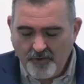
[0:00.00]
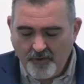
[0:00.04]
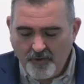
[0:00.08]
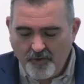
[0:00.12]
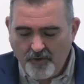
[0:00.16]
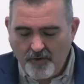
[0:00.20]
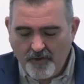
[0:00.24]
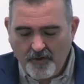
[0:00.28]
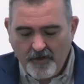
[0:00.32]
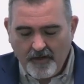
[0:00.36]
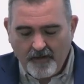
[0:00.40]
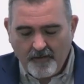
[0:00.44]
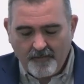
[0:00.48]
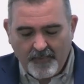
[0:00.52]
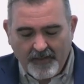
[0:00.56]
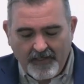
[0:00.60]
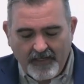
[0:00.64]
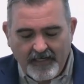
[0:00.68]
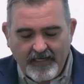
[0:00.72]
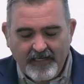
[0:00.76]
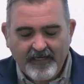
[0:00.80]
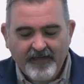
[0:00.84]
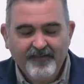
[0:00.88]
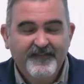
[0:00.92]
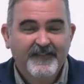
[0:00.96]
your
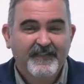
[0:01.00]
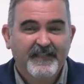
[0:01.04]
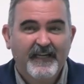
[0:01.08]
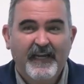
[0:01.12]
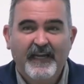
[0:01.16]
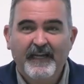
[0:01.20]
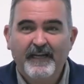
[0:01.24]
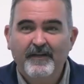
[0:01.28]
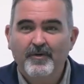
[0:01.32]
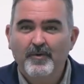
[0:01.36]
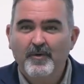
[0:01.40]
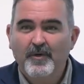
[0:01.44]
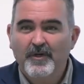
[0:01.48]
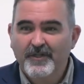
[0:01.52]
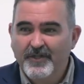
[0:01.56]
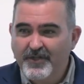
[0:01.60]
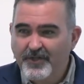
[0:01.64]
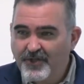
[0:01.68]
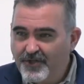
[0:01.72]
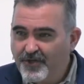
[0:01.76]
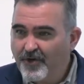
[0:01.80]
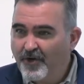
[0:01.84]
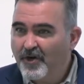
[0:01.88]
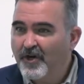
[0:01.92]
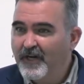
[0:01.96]
beliefs and you are
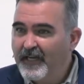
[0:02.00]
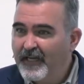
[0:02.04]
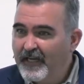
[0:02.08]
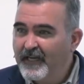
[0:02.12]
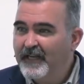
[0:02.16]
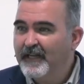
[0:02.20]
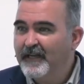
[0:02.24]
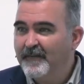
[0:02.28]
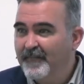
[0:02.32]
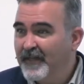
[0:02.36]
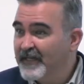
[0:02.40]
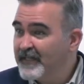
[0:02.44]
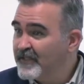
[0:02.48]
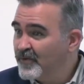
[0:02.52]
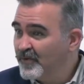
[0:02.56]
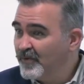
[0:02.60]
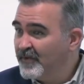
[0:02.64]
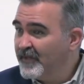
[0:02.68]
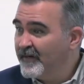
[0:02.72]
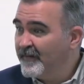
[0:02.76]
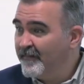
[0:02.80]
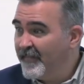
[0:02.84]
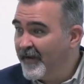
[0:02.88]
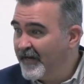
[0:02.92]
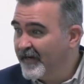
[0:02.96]
strong in them, that's all
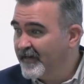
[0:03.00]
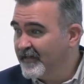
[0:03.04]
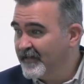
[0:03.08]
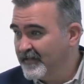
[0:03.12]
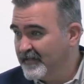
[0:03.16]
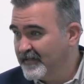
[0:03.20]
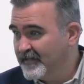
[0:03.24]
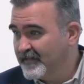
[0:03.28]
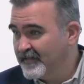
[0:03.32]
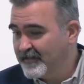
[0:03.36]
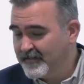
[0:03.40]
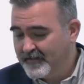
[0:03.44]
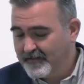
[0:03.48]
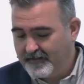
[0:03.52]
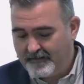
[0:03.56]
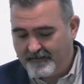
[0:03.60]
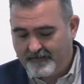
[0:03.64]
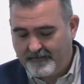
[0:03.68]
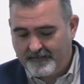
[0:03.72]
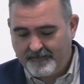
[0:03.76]
that matters.